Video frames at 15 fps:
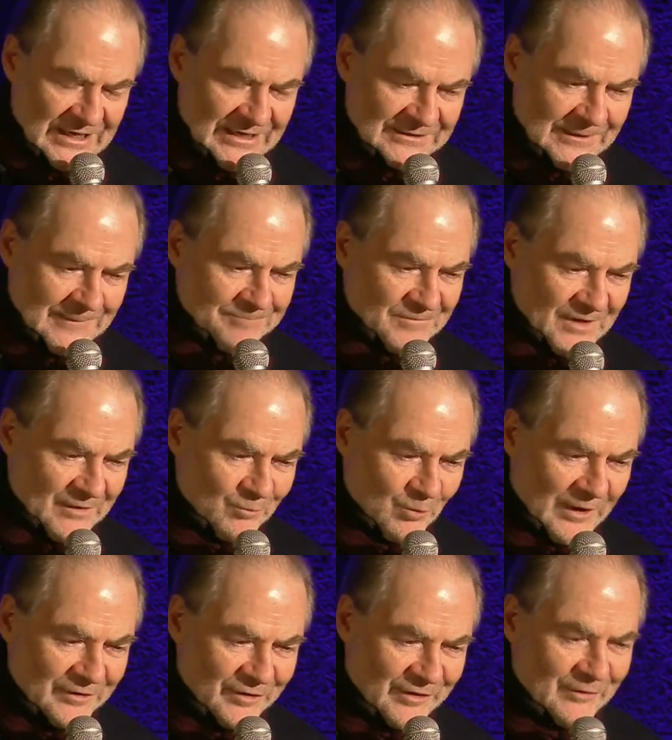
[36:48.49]
And in
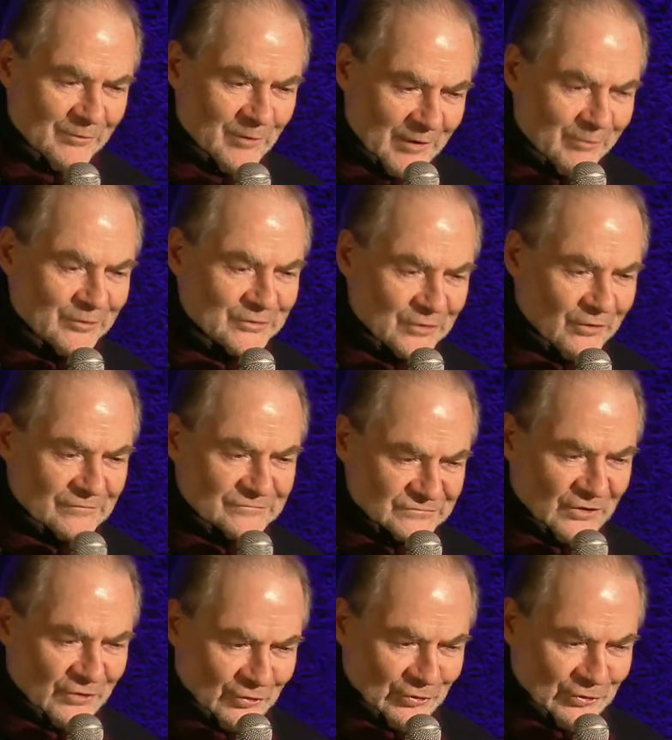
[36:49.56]
one thing we were not
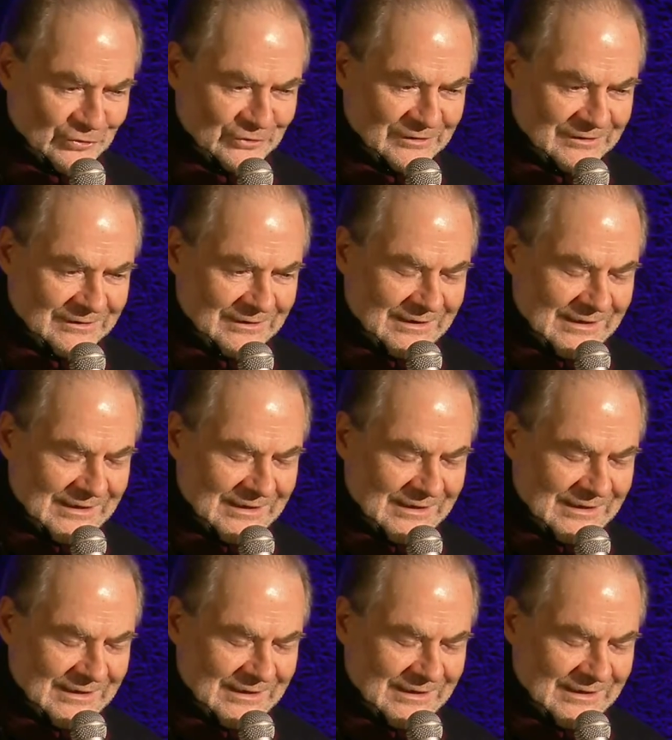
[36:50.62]
wrong,